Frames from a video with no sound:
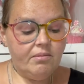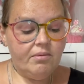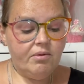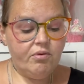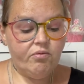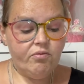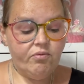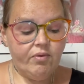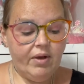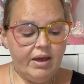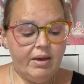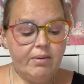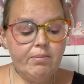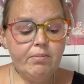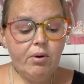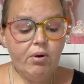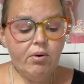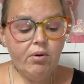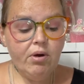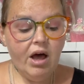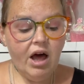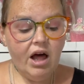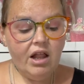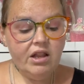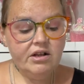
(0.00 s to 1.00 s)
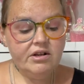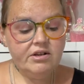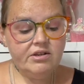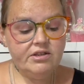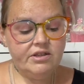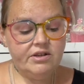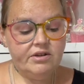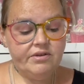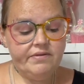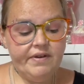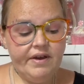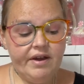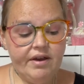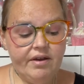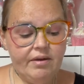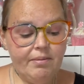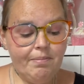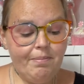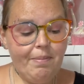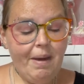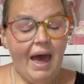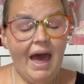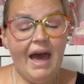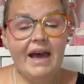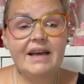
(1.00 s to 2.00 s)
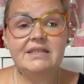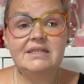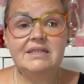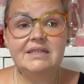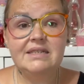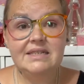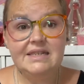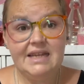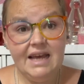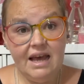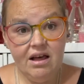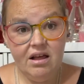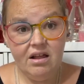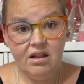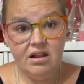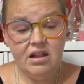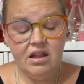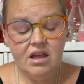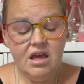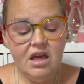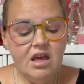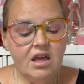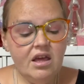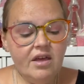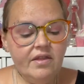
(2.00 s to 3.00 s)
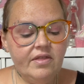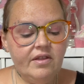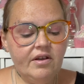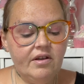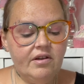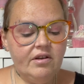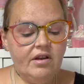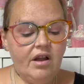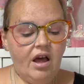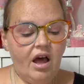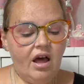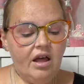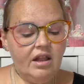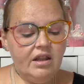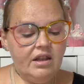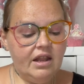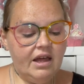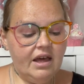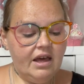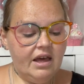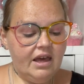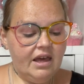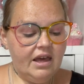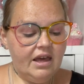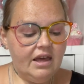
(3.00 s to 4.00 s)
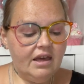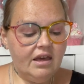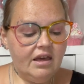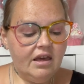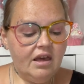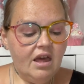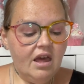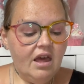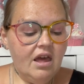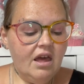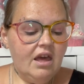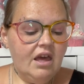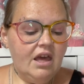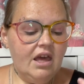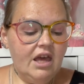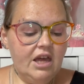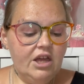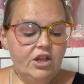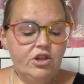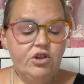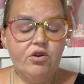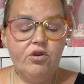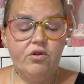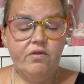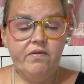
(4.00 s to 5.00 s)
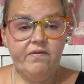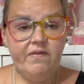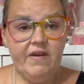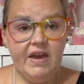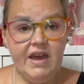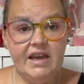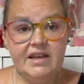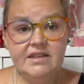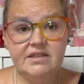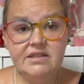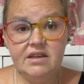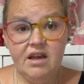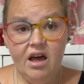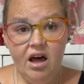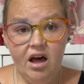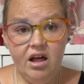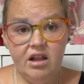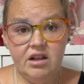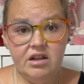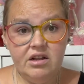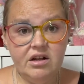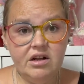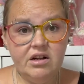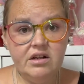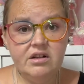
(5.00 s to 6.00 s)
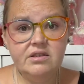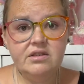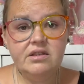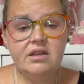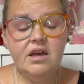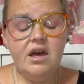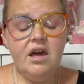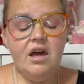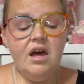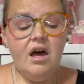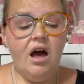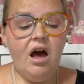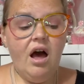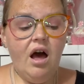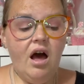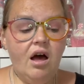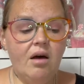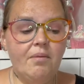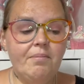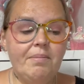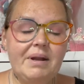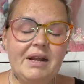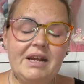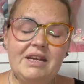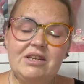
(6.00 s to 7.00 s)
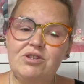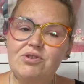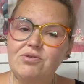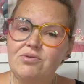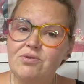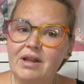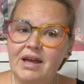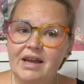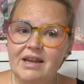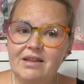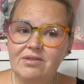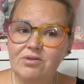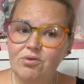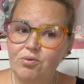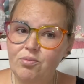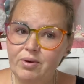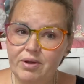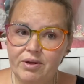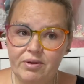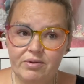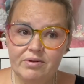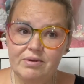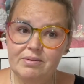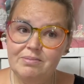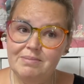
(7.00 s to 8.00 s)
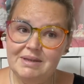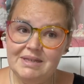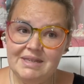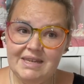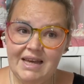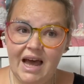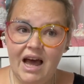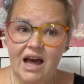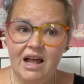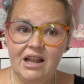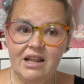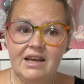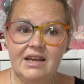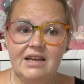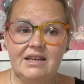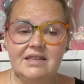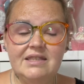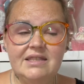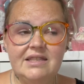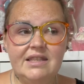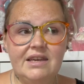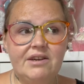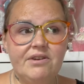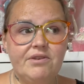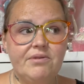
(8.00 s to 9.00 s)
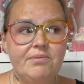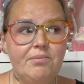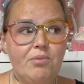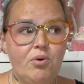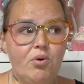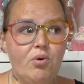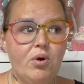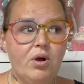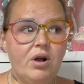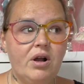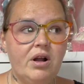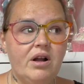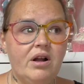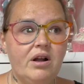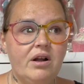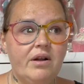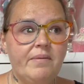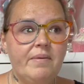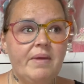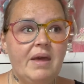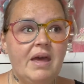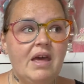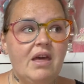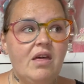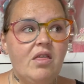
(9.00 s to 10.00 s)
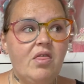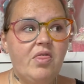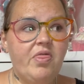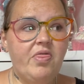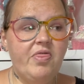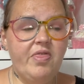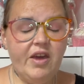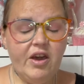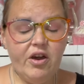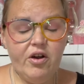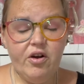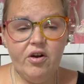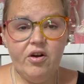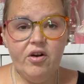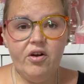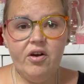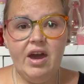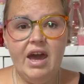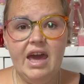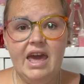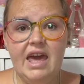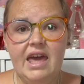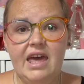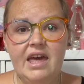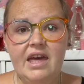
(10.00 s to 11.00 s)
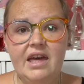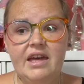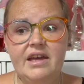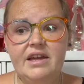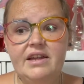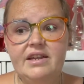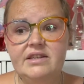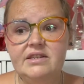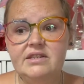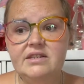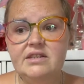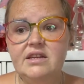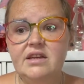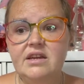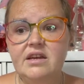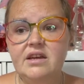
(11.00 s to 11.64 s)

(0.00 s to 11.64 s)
rainbow colors. They're very pastel. They're not like in your face colors, but I do like the Wilton metallics. They're more thicker, and